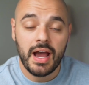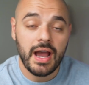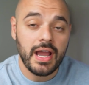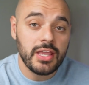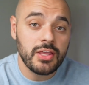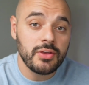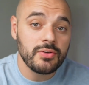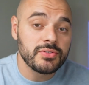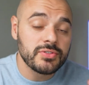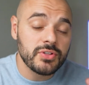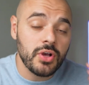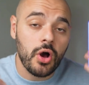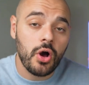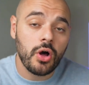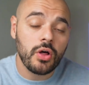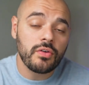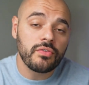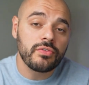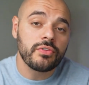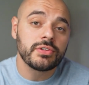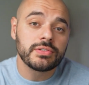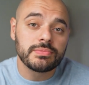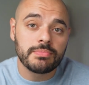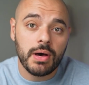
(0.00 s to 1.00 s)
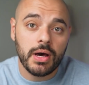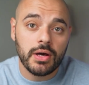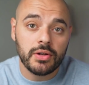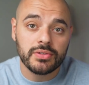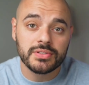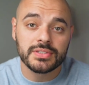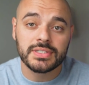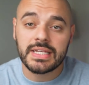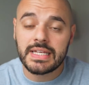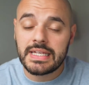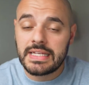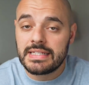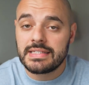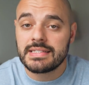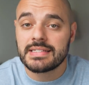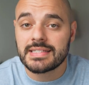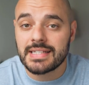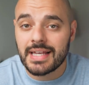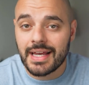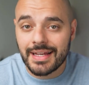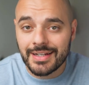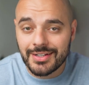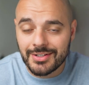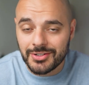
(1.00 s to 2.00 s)
I use all of those models
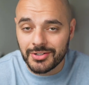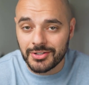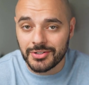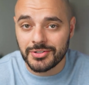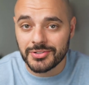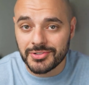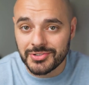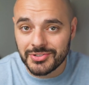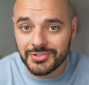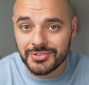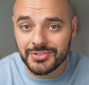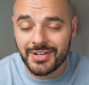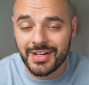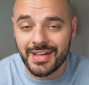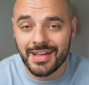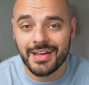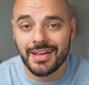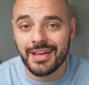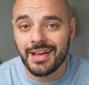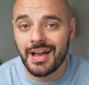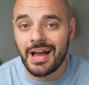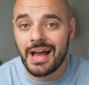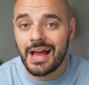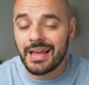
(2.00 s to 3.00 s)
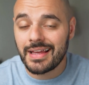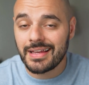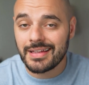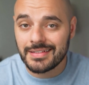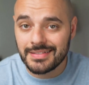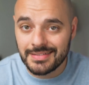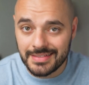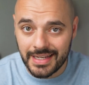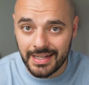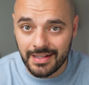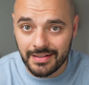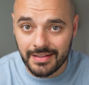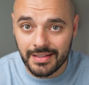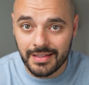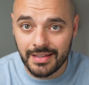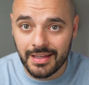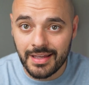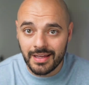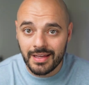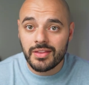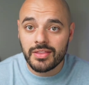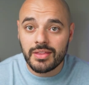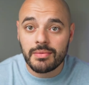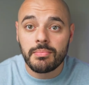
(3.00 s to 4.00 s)
inside Cursor AI daily.
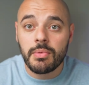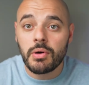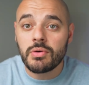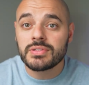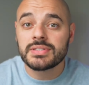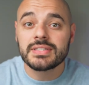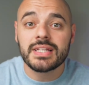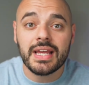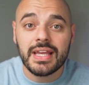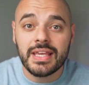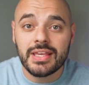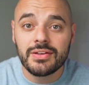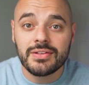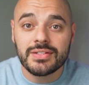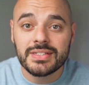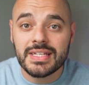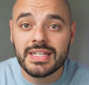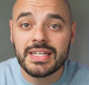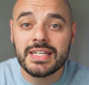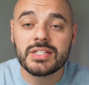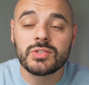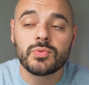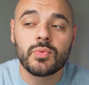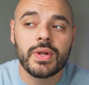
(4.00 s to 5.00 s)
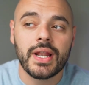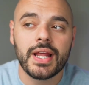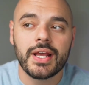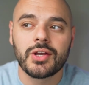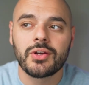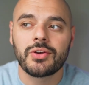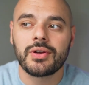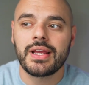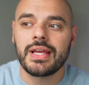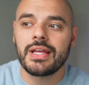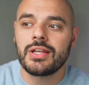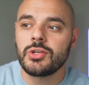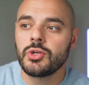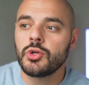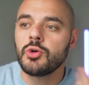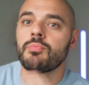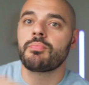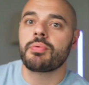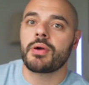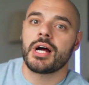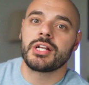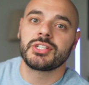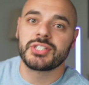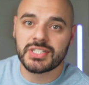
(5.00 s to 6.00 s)
The most I use it is when I create new
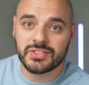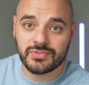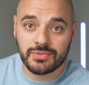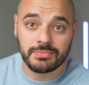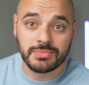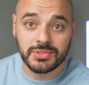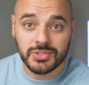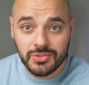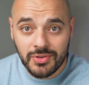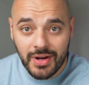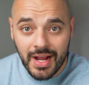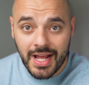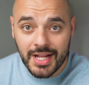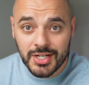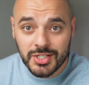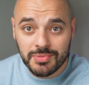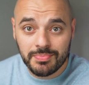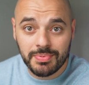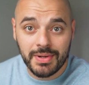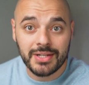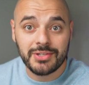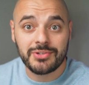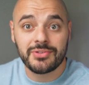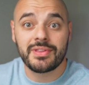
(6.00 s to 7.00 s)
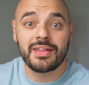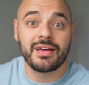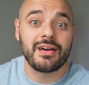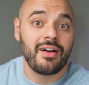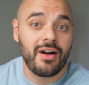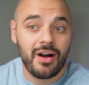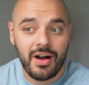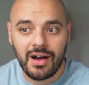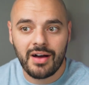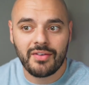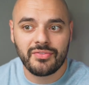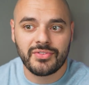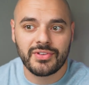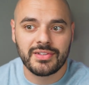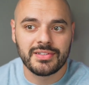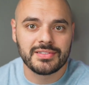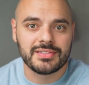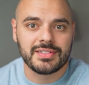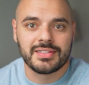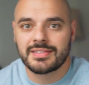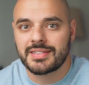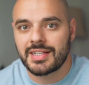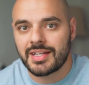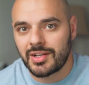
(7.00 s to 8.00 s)
projects from scratch, but I do that often
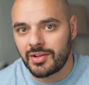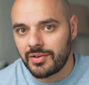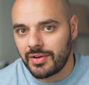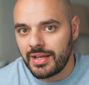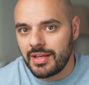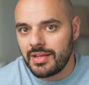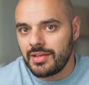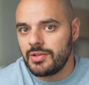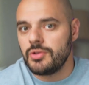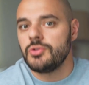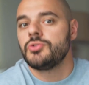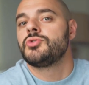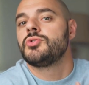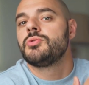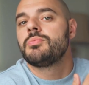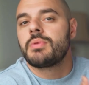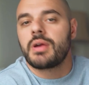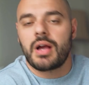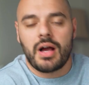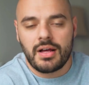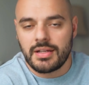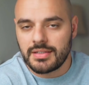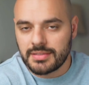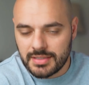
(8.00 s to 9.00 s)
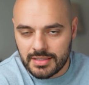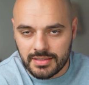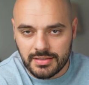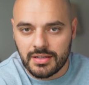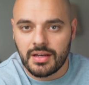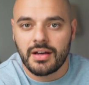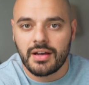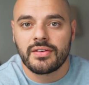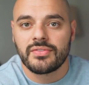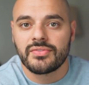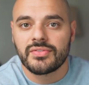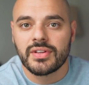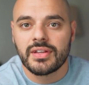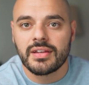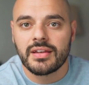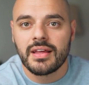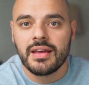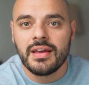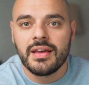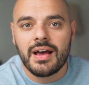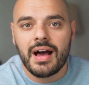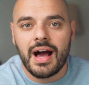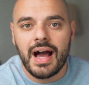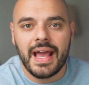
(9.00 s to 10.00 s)
since I create YouTube content often.
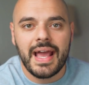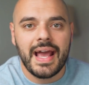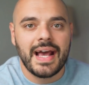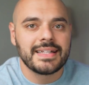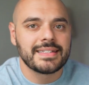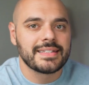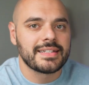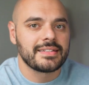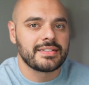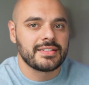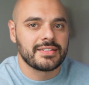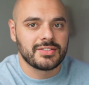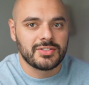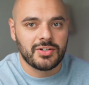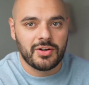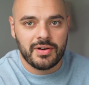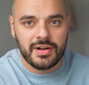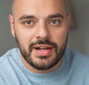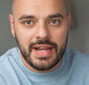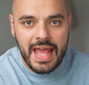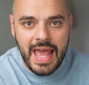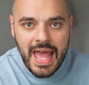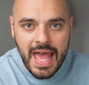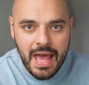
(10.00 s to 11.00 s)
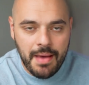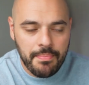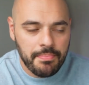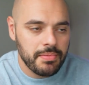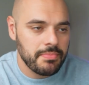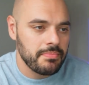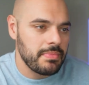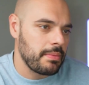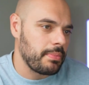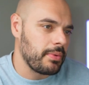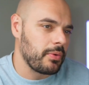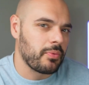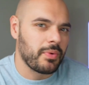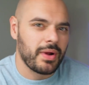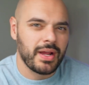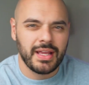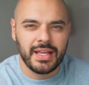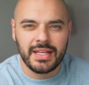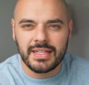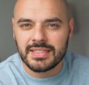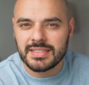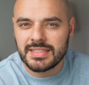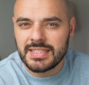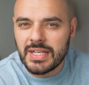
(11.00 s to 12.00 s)
I ask it to start an app, maybe write a
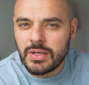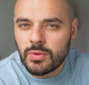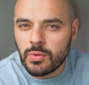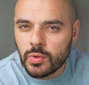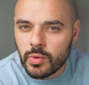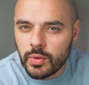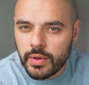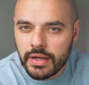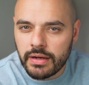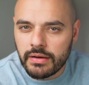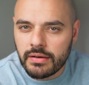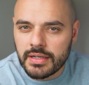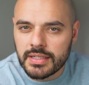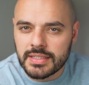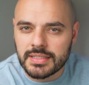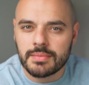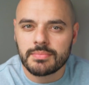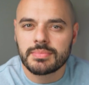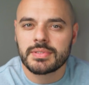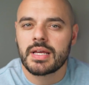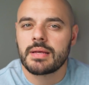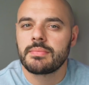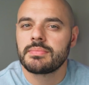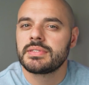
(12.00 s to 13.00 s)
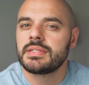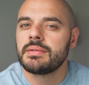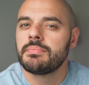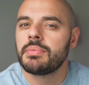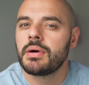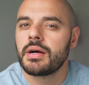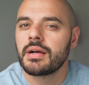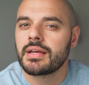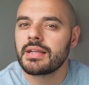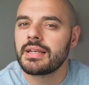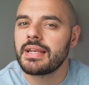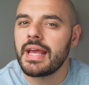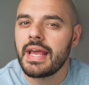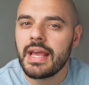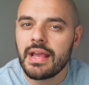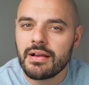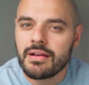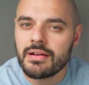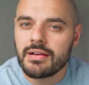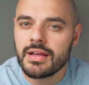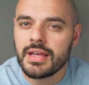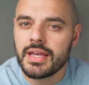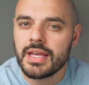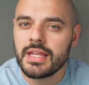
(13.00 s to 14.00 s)
SQL query, sometimes debug an
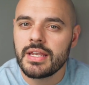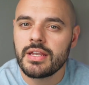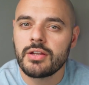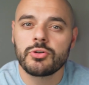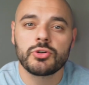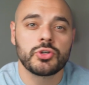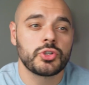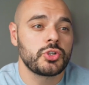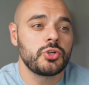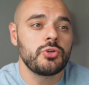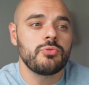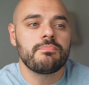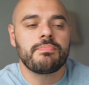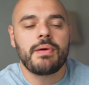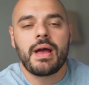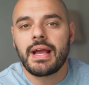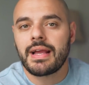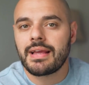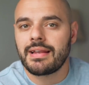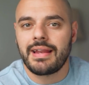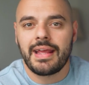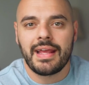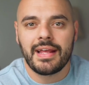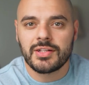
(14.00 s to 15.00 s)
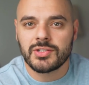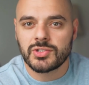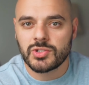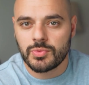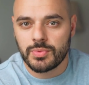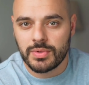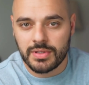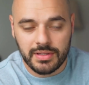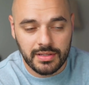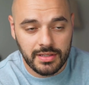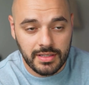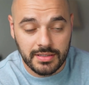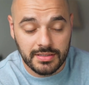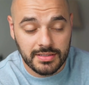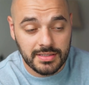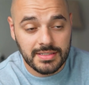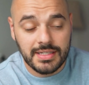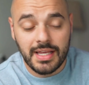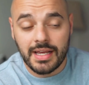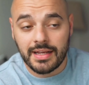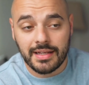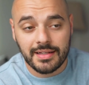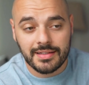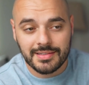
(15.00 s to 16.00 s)
error, and it'll shoot back an answer within
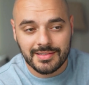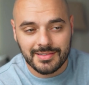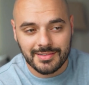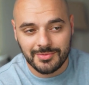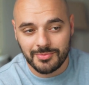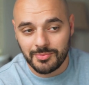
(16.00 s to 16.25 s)
seconds,